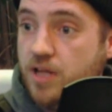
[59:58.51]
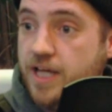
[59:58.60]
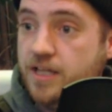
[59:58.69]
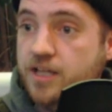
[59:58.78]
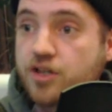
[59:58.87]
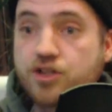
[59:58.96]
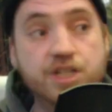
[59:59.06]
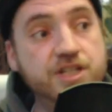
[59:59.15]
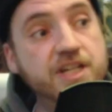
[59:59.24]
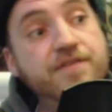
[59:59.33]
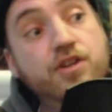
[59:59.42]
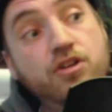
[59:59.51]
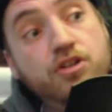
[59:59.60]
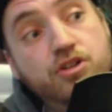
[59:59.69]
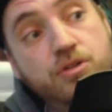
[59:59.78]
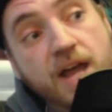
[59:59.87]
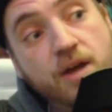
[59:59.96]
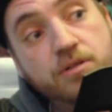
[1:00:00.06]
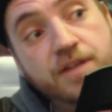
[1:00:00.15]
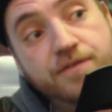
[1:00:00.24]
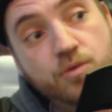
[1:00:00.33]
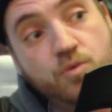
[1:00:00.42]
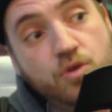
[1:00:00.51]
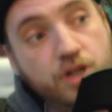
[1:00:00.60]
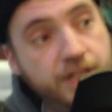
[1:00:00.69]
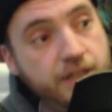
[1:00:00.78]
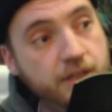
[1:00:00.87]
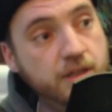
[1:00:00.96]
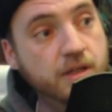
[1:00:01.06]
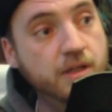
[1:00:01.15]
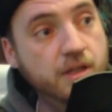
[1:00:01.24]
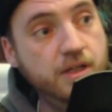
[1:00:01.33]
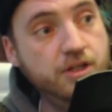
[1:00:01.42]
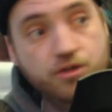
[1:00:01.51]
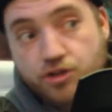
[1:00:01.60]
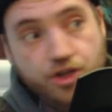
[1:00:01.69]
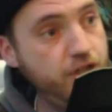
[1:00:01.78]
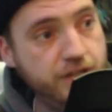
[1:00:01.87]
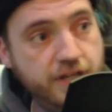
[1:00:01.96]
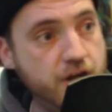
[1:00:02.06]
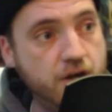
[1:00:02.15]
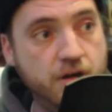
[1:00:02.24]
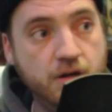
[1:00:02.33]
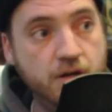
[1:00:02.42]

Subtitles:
like you're just if you're working, you're good there.